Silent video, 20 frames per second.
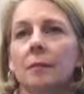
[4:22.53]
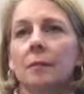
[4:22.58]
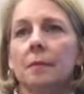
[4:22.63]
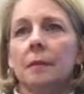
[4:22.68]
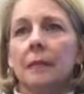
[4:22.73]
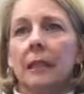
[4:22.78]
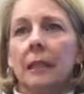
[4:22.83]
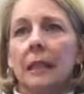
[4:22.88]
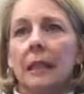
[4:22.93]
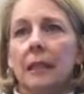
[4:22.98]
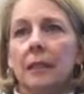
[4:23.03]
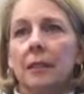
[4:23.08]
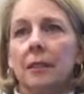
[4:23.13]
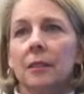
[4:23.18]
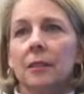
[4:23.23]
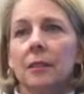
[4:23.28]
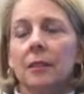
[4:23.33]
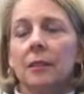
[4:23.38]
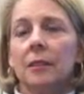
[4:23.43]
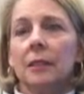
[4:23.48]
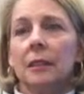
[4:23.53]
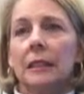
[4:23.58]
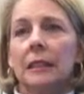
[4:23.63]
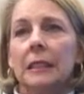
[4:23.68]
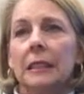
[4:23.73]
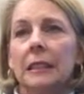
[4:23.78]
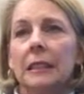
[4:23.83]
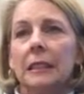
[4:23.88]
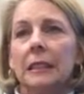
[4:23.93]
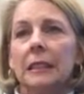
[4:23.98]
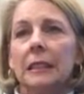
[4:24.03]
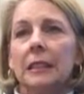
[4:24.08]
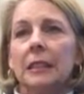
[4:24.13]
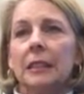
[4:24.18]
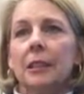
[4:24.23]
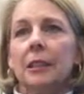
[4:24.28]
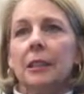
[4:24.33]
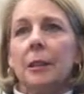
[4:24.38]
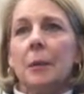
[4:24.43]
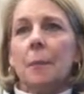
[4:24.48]
for it being a nonprofit than
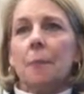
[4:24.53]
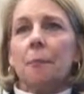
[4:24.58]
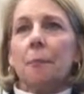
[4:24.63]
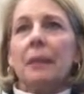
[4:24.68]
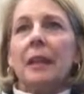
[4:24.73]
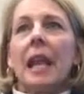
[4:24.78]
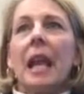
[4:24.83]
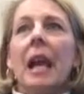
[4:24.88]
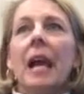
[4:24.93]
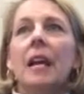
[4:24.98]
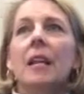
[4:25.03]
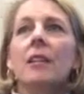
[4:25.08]
regular business?